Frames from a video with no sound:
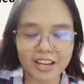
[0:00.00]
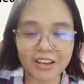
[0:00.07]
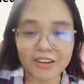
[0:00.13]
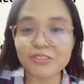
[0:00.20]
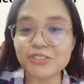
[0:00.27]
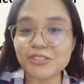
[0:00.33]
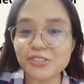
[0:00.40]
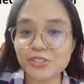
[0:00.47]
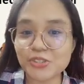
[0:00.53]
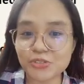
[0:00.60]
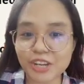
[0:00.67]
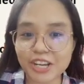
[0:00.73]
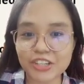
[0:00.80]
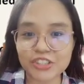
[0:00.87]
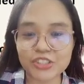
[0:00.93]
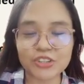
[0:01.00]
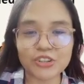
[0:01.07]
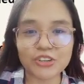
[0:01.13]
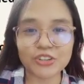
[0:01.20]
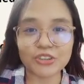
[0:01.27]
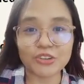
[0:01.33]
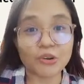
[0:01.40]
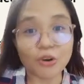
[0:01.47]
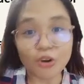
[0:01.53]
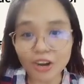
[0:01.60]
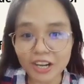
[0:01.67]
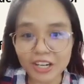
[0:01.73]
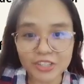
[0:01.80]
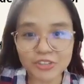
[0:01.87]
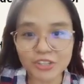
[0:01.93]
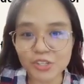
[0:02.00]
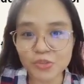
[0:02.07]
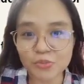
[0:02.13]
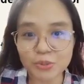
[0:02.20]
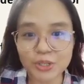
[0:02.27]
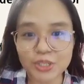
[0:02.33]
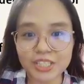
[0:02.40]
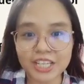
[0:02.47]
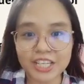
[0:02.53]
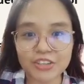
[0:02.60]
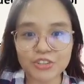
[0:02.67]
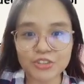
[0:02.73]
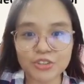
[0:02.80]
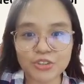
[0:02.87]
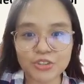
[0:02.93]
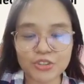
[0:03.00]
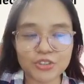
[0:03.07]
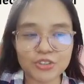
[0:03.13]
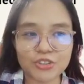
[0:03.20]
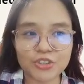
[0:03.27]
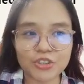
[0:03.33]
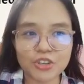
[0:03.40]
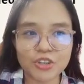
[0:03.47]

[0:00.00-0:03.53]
construction, local transportation,